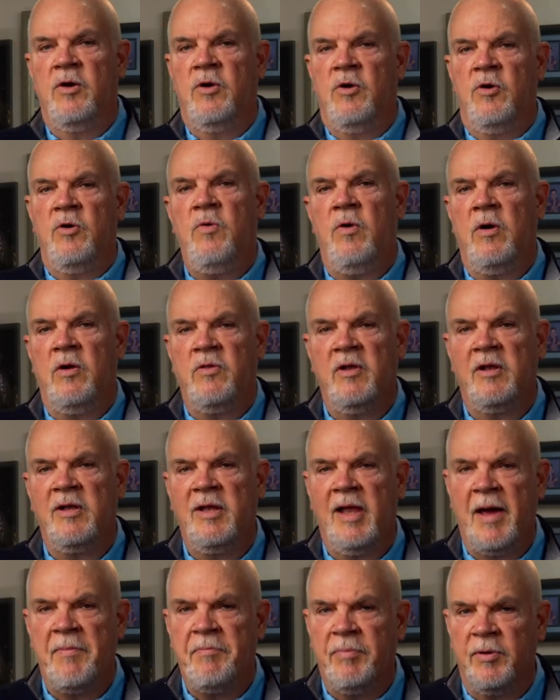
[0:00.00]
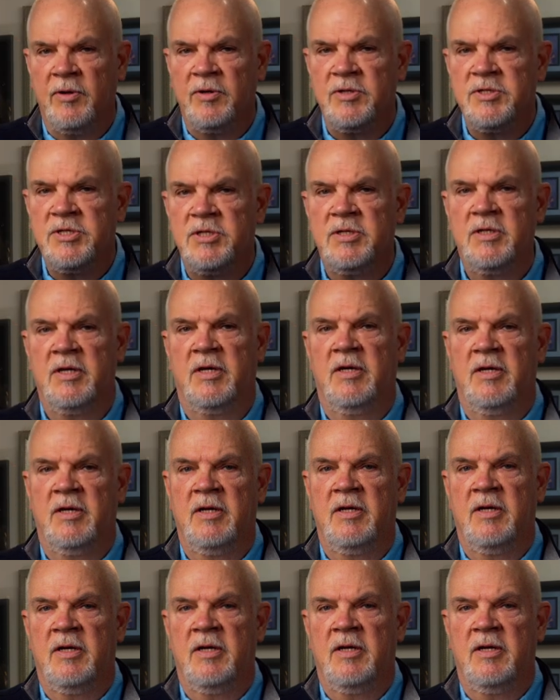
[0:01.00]
Who are the lepers
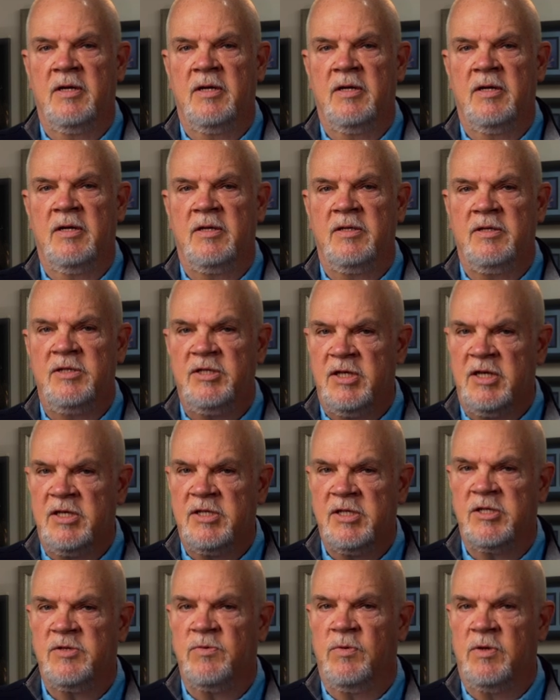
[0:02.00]
Jesus